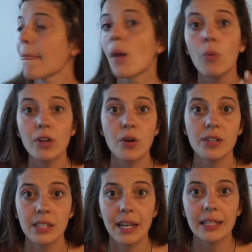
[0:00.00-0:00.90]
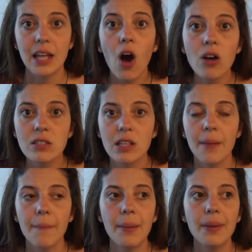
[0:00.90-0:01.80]
when you're staying in the hostel,
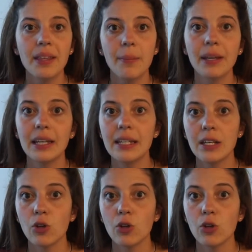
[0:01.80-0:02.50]
and maybe at the beginning